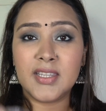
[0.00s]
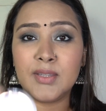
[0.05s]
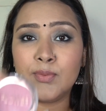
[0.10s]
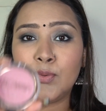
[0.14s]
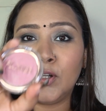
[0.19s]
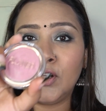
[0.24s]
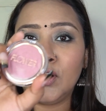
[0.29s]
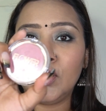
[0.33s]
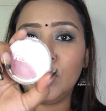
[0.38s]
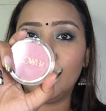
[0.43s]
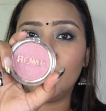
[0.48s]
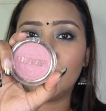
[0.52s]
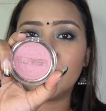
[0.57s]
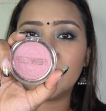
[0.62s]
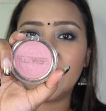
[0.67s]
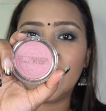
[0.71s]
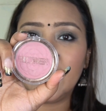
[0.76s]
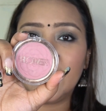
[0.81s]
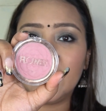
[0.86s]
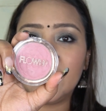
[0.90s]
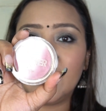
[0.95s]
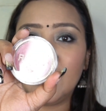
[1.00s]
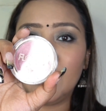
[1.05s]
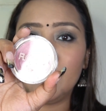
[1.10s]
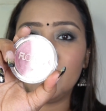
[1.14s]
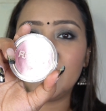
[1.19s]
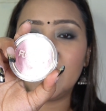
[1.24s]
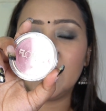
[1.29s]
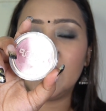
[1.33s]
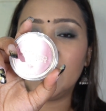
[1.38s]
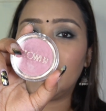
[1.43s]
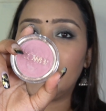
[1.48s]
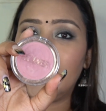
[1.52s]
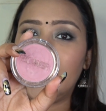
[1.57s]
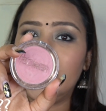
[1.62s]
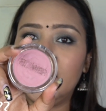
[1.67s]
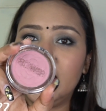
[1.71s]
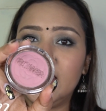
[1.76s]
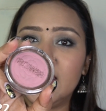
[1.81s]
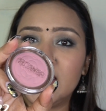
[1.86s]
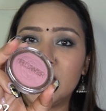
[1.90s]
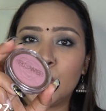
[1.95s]
is what it looks like. It comes in
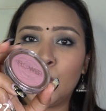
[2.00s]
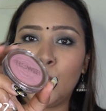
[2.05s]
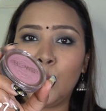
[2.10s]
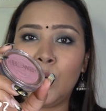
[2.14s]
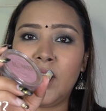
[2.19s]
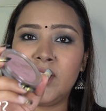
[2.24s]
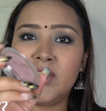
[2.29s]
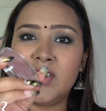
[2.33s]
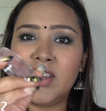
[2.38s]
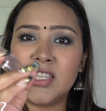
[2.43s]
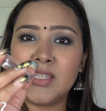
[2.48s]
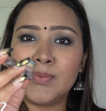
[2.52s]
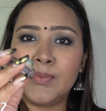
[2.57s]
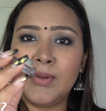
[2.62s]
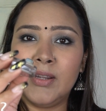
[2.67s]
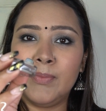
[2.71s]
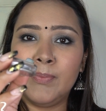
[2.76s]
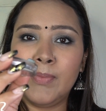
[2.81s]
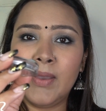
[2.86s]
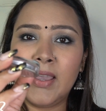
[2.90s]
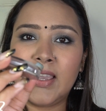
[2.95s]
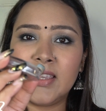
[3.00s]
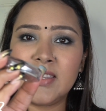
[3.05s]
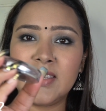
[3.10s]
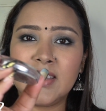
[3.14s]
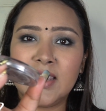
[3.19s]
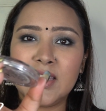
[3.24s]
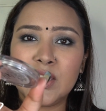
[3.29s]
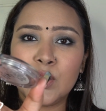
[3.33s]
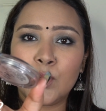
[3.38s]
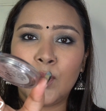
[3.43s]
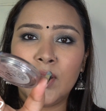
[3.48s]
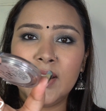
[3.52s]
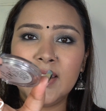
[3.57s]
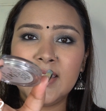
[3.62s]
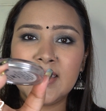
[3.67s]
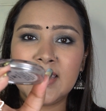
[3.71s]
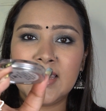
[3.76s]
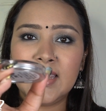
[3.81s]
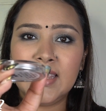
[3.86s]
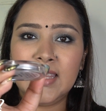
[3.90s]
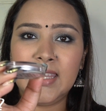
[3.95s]
again in a square transparent packaging. It's quite
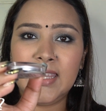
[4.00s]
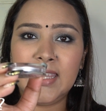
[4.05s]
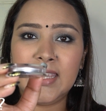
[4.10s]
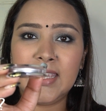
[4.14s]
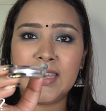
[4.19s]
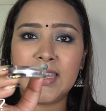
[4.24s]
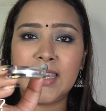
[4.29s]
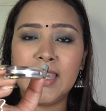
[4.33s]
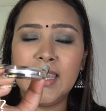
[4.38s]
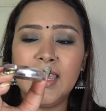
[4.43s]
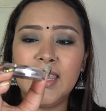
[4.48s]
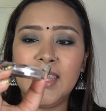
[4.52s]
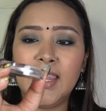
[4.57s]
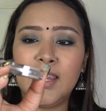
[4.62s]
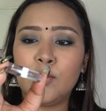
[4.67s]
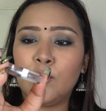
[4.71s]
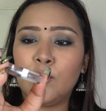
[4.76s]
sleek. It